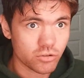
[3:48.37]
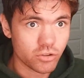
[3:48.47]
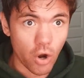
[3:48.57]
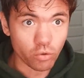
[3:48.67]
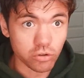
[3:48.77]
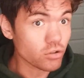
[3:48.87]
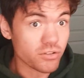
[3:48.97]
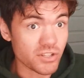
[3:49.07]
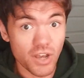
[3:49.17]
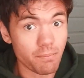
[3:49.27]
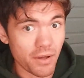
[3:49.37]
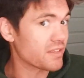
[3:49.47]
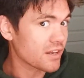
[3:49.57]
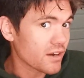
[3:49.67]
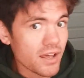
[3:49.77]
go look this up on
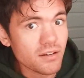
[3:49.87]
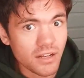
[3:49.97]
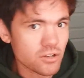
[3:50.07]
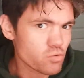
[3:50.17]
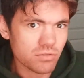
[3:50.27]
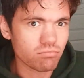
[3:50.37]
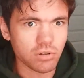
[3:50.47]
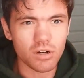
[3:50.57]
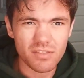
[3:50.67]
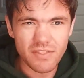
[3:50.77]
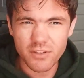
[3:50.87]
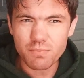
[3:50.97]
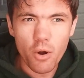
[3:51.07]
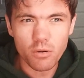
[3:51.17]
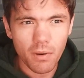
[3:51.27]
the internet and you would learn that this
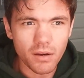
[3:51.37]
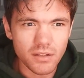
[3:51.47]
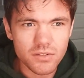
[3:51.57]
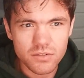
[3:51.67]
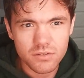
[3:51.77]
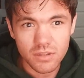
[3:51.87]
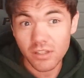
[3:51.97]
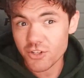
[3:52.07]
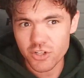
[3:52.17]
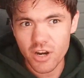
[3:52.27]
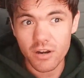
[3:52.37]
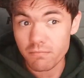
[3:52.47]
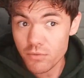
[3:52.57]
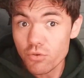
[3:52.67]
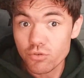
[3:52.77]
Pokemon is the legendary
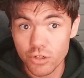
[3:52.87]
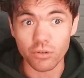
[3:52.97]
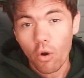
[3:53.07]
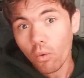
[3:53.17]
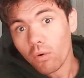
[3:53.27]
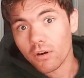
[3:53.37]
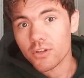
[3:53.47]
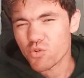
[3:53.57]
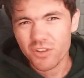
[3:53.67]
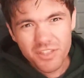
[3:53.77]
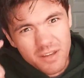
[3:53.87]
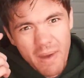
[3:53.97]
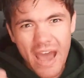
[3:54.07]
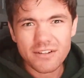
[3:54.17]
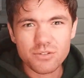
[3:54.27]
Mewtwo. Or you could think
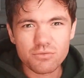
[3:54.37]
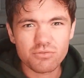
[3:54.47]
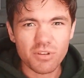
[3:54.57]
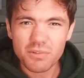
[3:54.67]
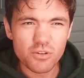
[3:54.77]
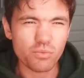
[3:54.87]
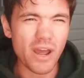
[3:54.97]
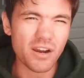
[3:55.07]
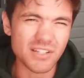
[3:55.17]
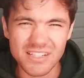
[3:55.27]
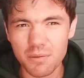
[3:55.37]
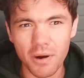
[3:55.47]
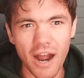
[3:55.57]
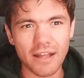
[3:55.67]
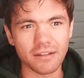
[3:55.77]
back to something you read on
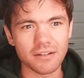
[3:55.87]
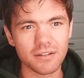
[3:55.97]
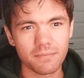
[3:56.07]
Cinnabar Island.